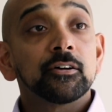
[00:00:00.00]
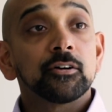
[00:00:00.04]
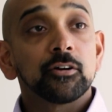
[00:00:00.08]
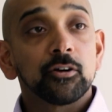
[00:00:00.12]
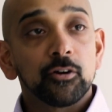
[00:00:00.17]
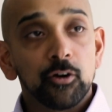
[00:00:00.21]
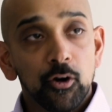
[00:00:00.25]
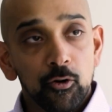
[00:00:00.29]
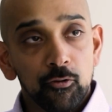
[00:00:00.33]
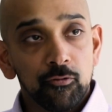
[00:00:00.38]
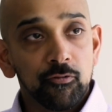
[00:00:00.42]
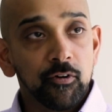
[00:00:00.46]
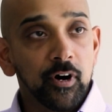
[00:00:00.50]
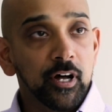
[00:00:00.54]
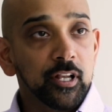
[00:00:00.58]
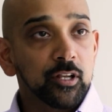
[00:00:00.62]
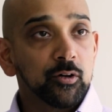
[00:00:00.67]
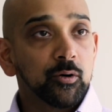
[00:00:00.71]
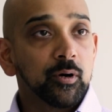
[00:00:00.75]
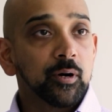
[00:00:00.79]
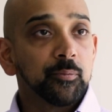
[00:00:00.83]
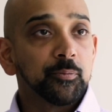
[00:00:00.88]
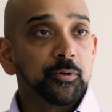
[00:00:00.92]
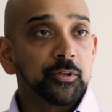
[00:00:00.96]
go
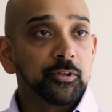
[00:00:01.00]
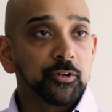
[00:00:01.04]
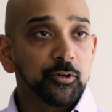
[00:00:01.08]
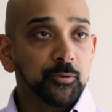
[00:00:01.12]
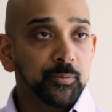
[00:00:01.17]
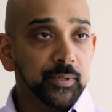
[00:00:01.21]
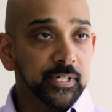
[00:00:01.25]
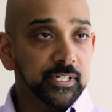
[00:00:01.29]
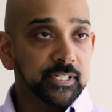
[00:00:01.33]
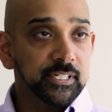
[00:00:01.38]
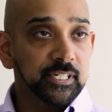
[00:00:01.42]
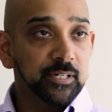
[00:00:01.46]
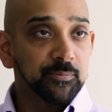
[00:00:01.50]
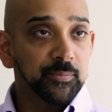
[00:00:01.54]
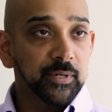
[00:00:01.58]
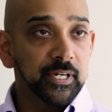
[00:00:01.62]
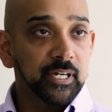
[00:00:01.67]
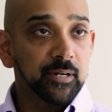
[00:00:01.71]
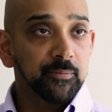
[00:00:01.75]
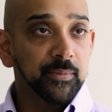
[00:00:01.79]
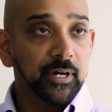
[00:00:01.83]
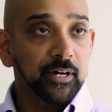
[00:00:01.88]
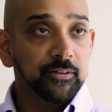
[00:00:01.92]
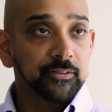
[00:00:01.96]
follow up with your PCP
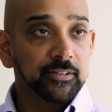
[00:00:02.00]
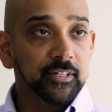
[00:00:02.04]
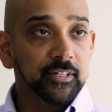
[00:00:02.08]
about